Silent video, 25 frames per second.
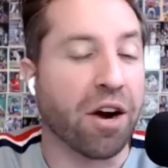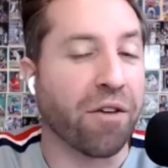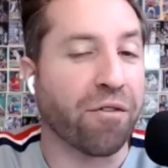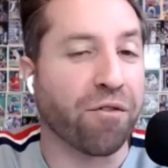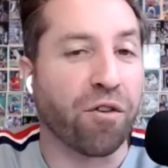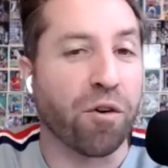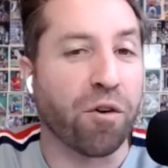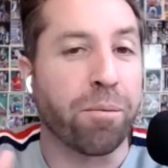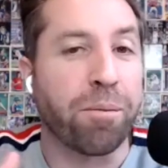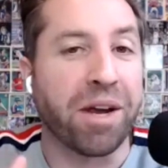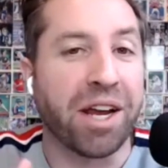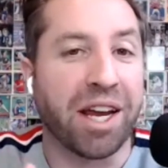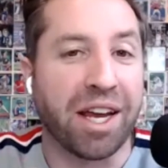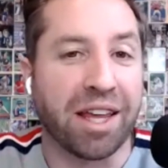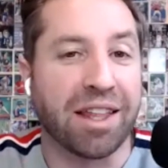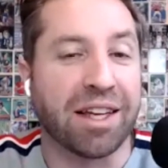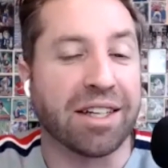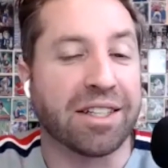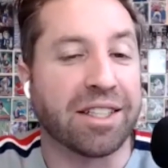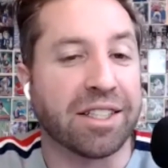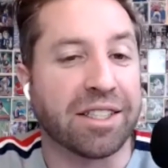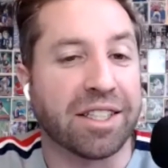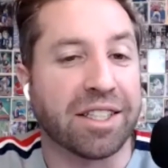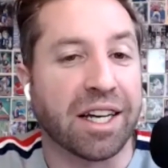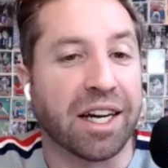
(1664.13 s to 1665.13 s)
For me, this
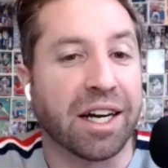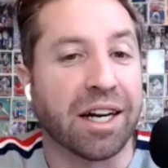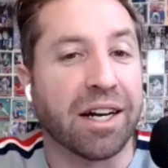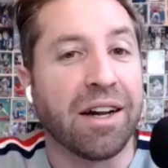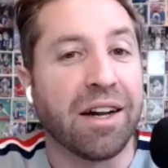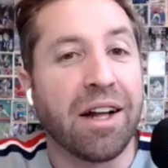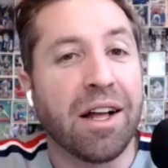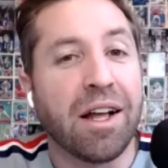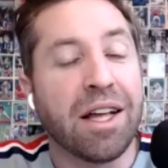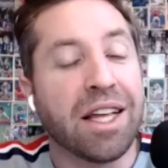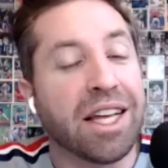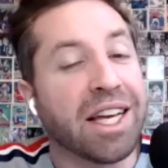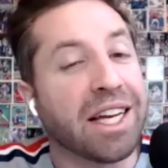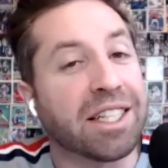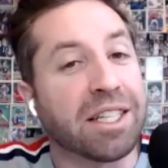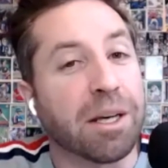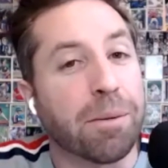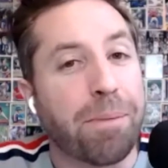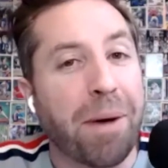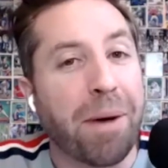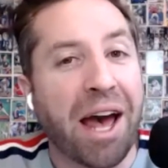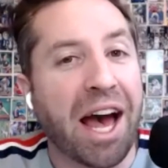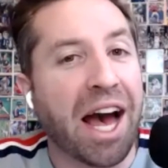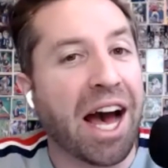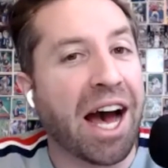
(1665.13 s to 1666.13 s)
is a is a
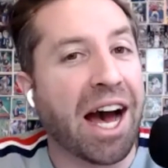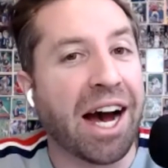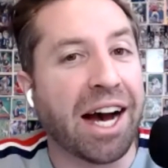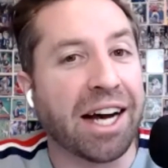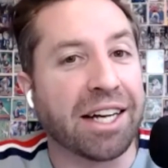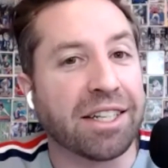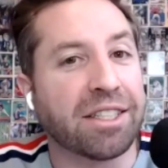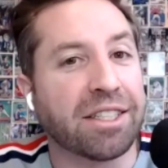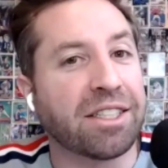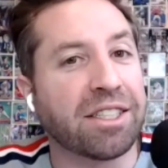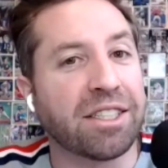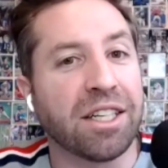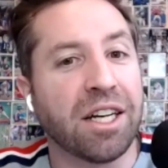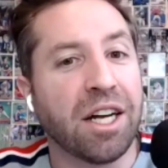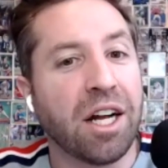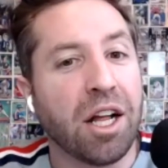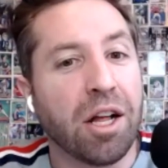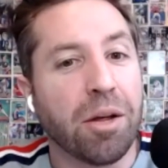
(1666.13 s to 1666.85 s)
pass